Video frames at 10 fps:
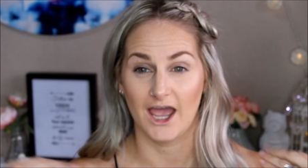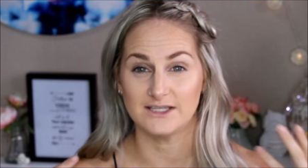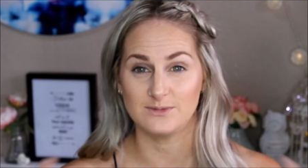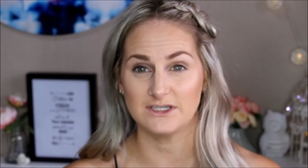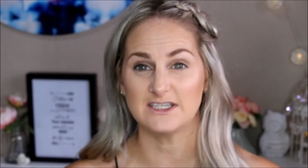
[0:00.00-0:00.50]
I
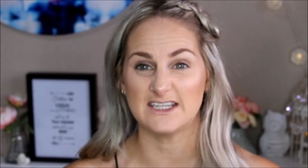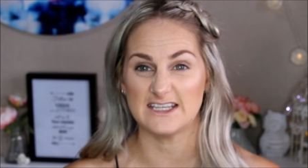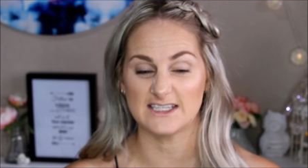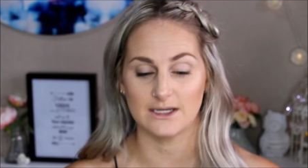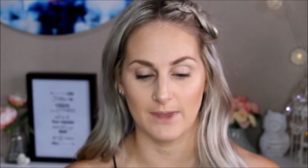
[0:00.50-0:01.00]
spent a
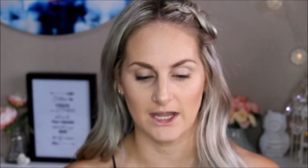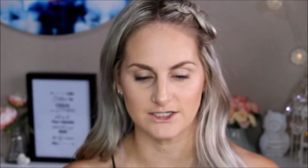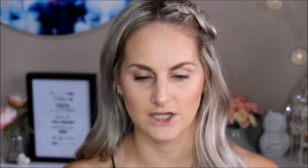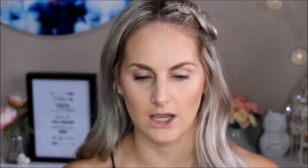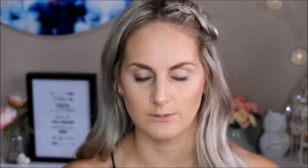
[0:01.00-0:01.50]
decent amount
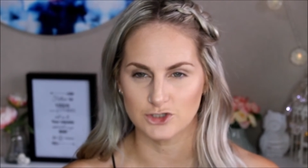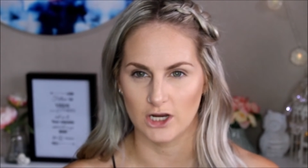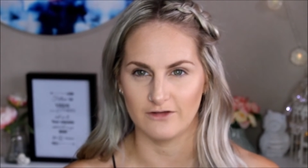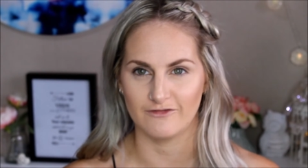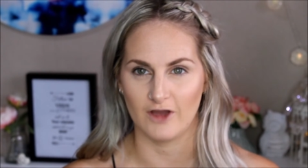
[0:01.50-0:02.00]
of time
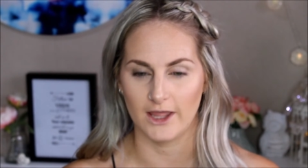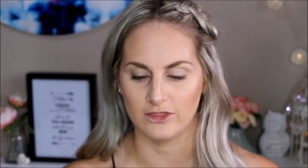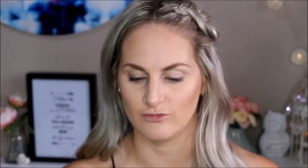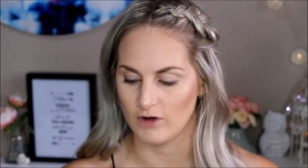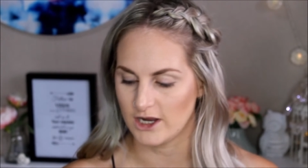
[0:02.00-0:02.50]
trying to
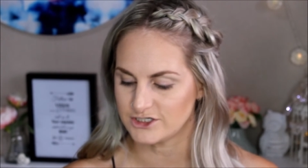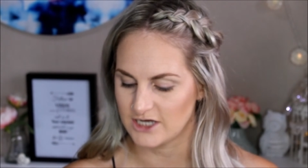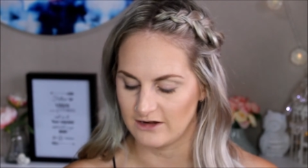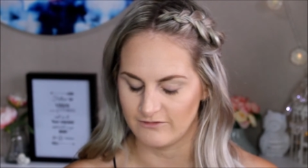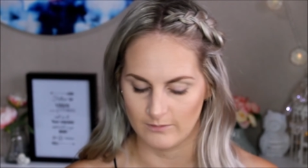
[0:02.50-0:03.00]
find the right
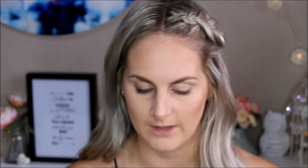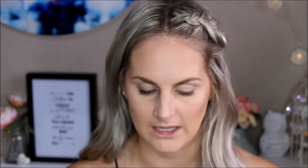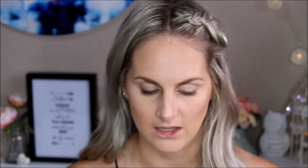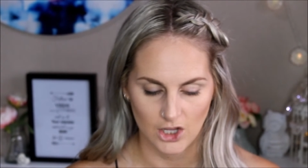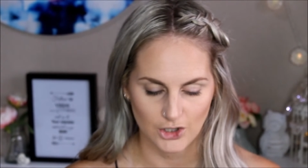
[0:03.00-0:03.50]
shade for
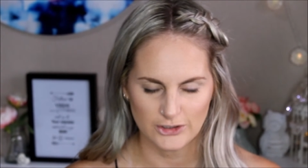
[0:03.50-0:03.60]
me,